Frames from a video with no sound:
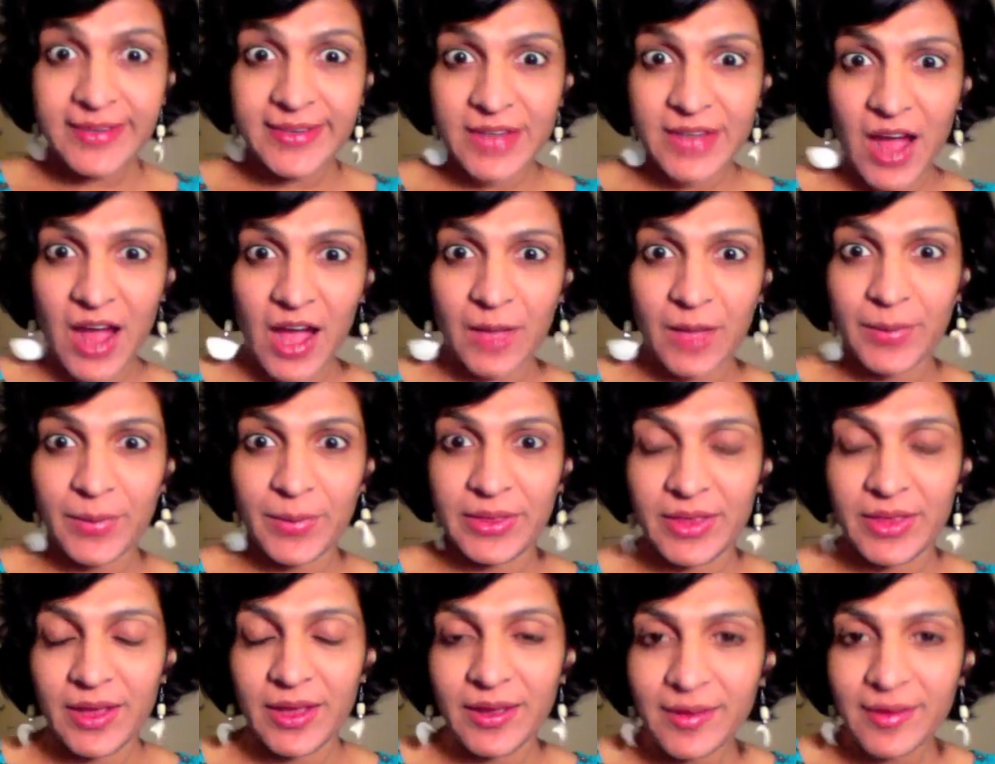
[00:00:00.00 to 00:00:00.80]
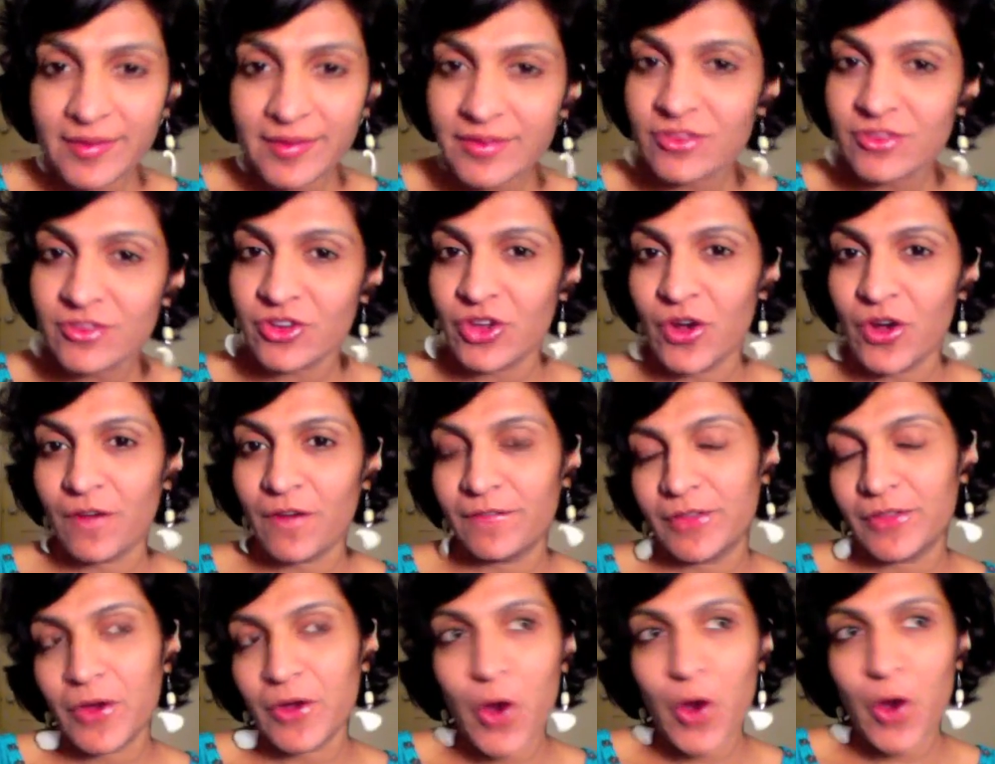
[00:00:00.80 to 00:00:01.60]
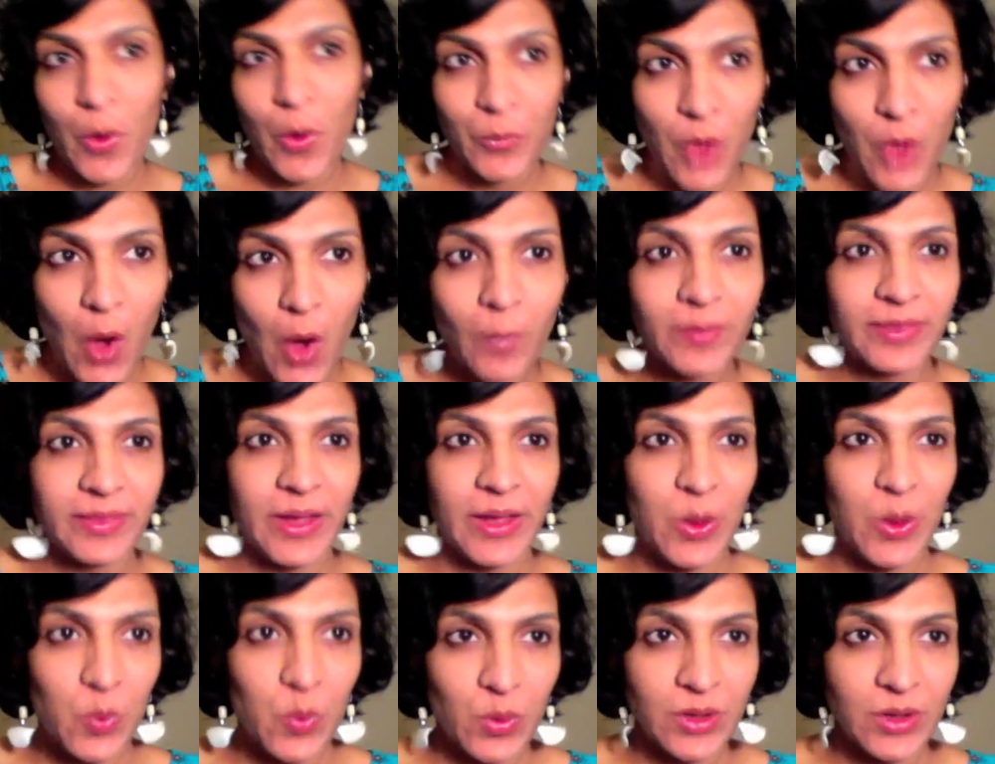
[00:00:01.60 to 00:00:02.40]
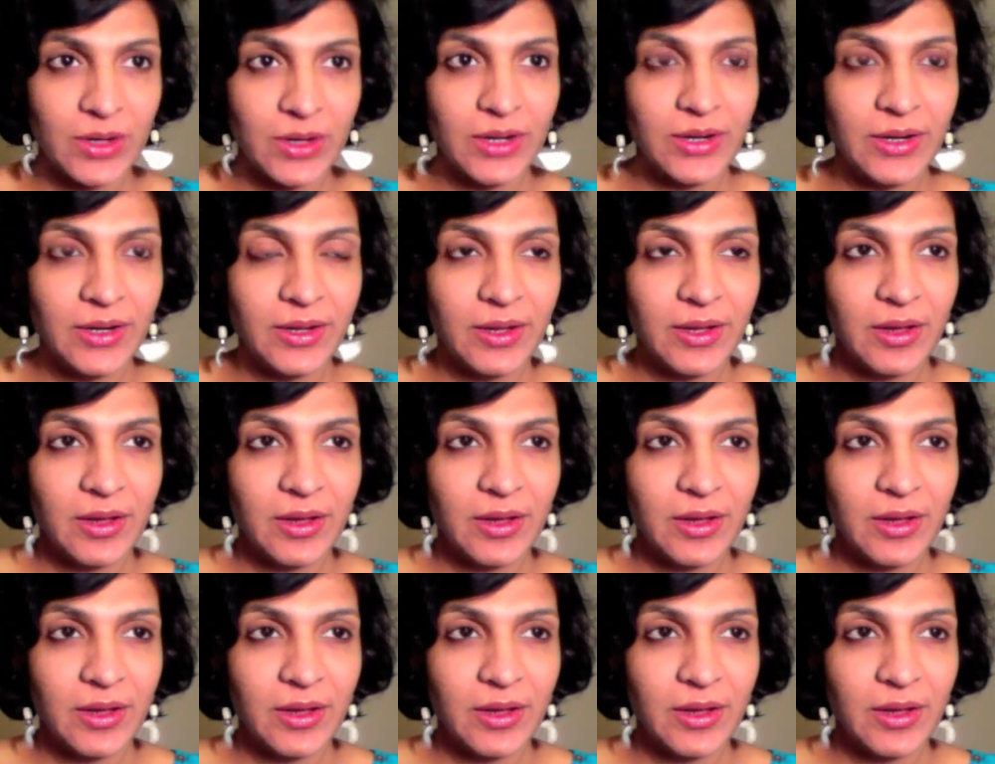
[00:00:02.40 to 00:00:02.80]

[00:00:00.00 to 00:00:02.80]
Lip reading: time in the history of the homeopathic world,